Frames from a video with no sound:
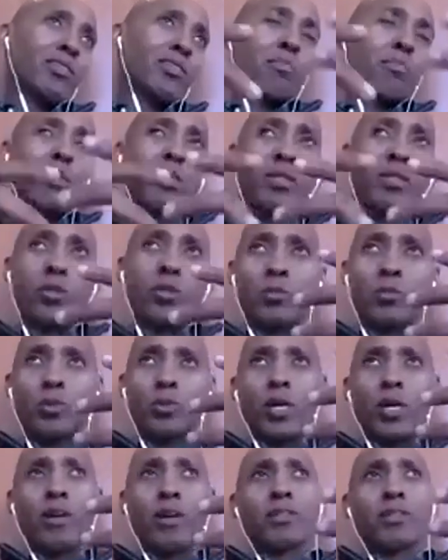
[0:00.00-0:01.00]
meal or I'm
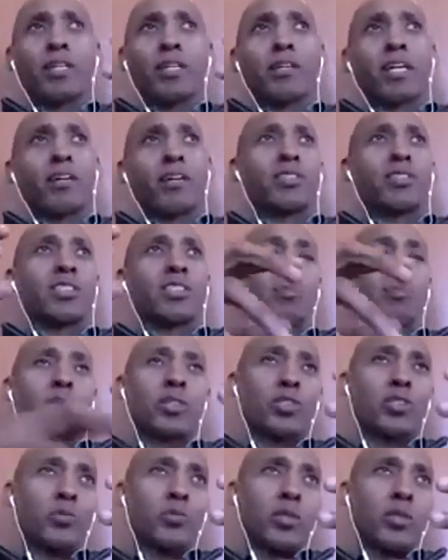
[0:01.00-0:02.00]
traveling. Like, I've seen some
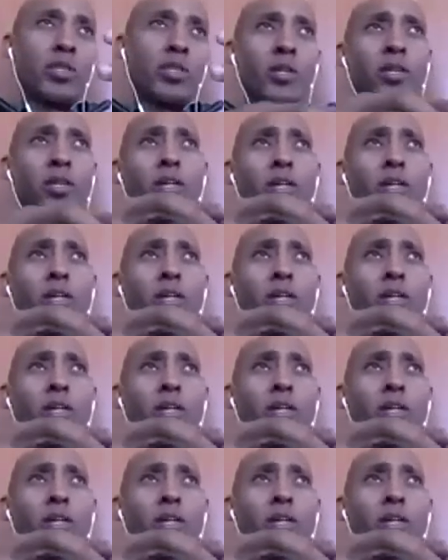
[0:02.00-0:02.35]
history in there.